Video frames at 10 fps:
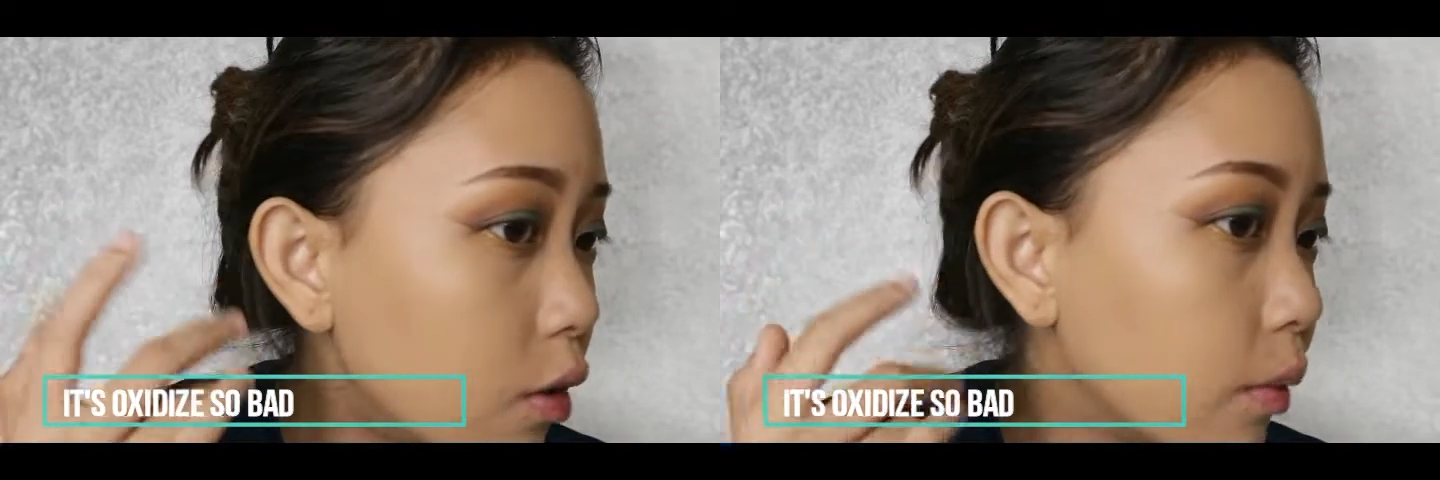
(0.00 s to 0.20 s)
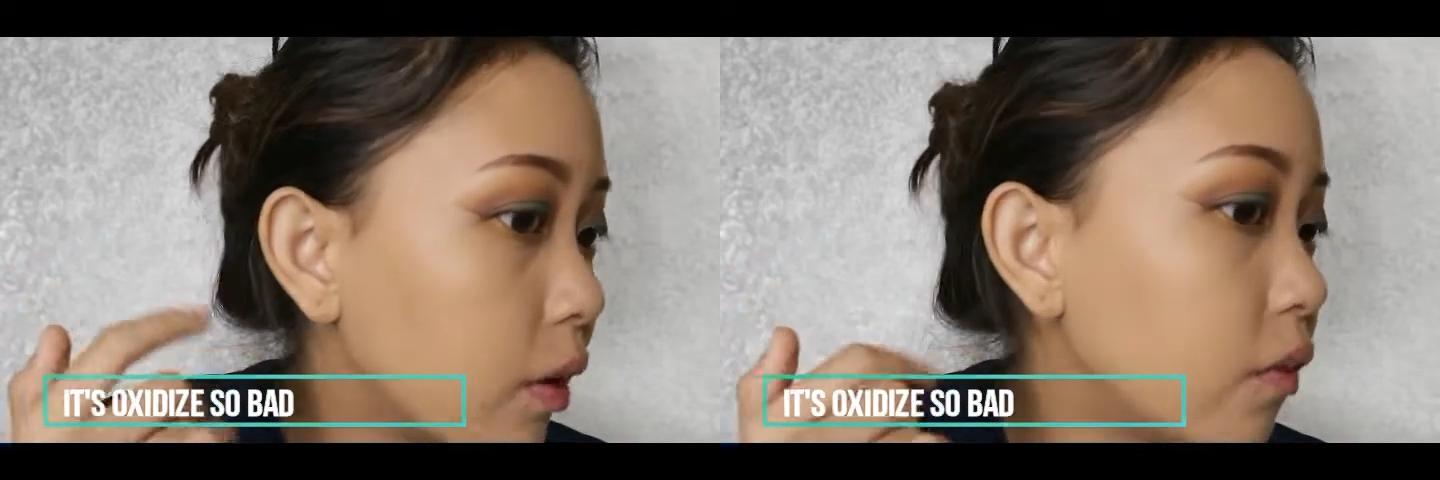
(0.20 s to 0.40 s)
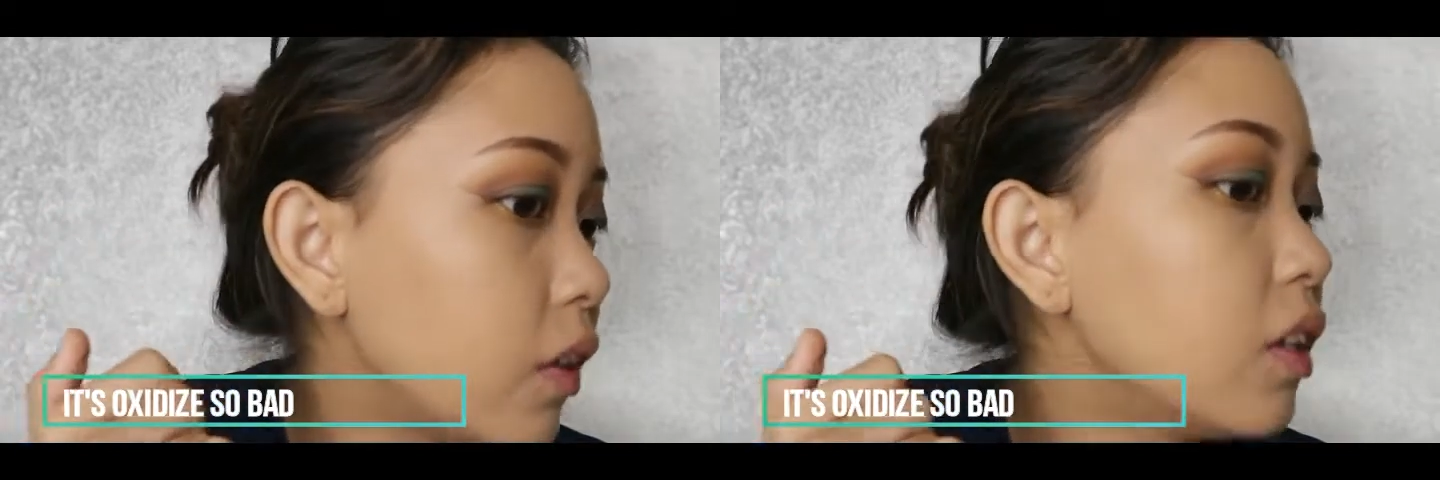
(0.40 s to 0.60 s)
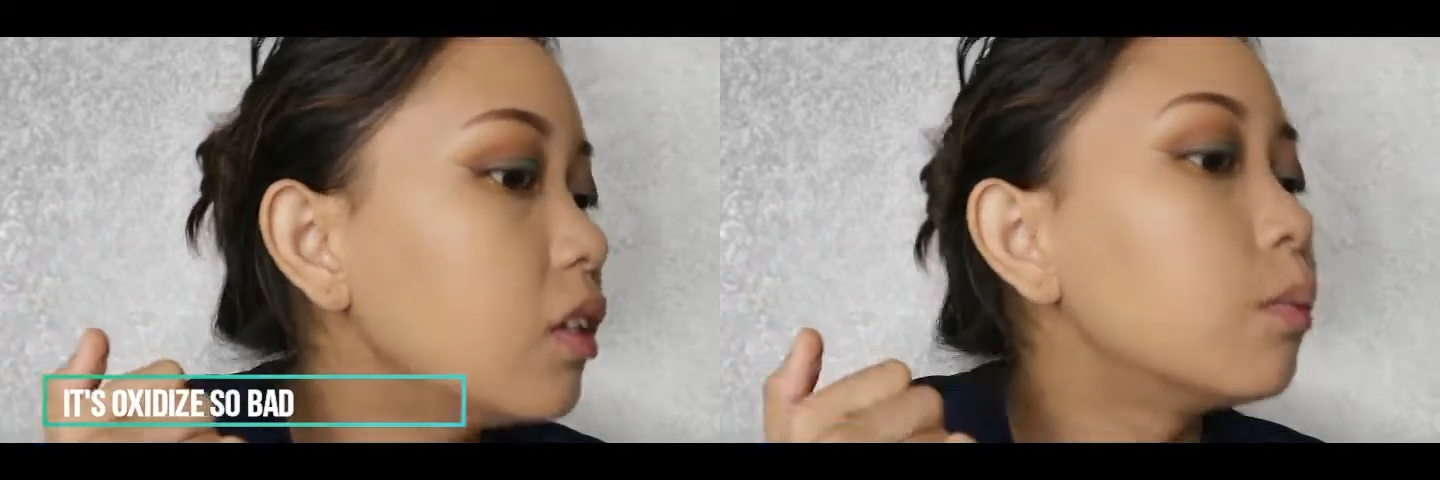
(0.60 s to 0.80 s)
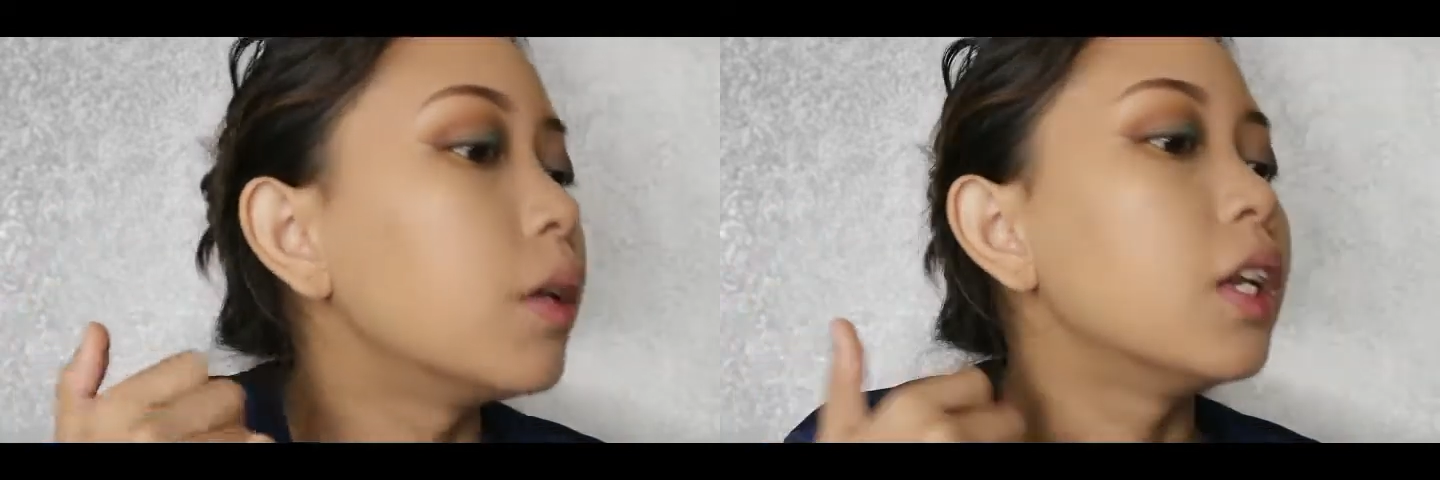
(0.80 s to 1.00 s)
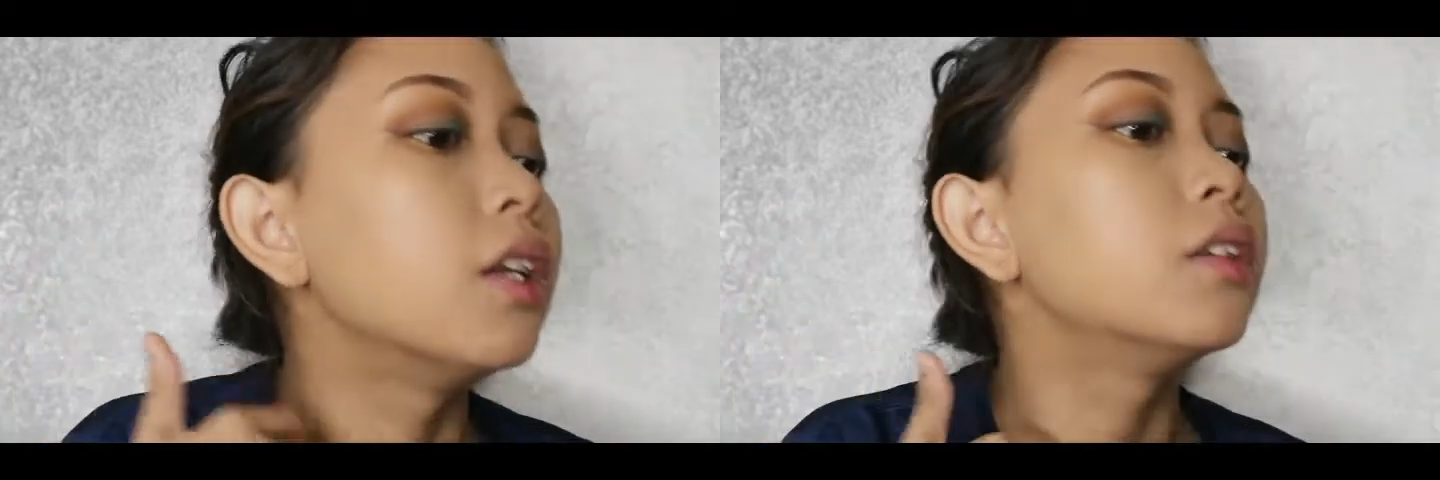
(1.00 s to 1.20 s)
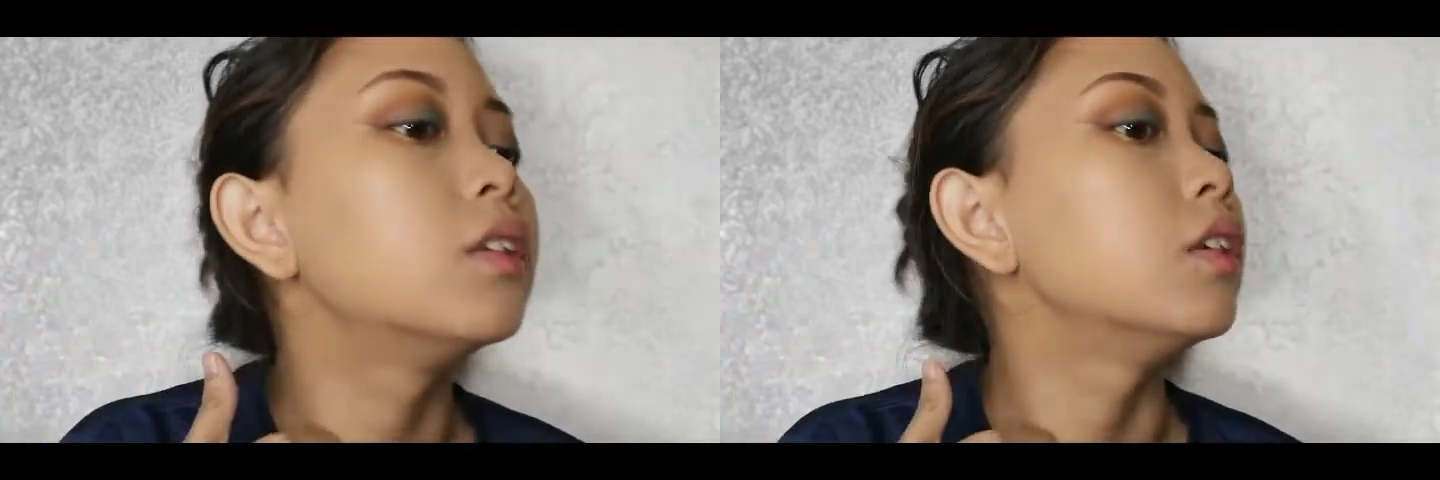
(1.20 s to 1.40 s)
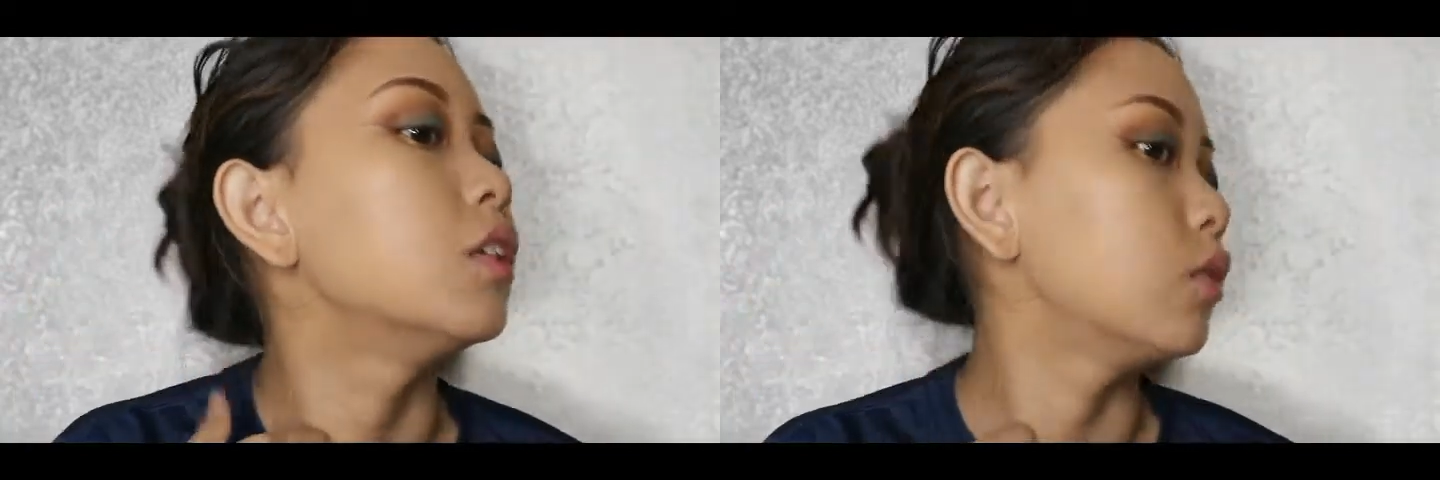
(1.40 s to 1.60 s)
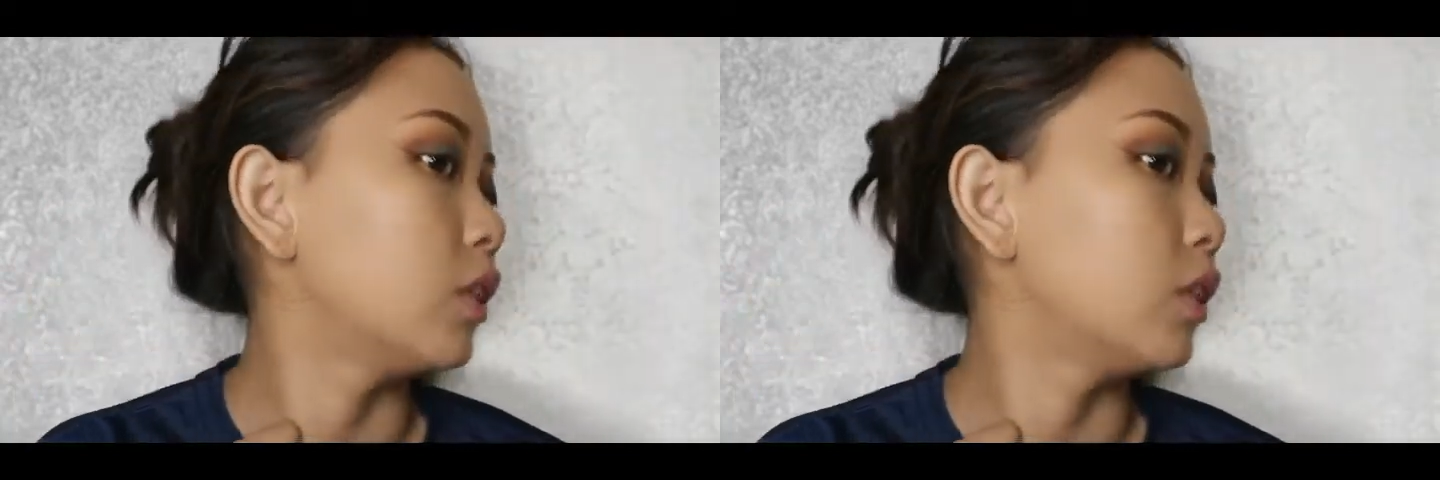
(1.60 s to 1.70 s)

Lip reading: on my face, but it's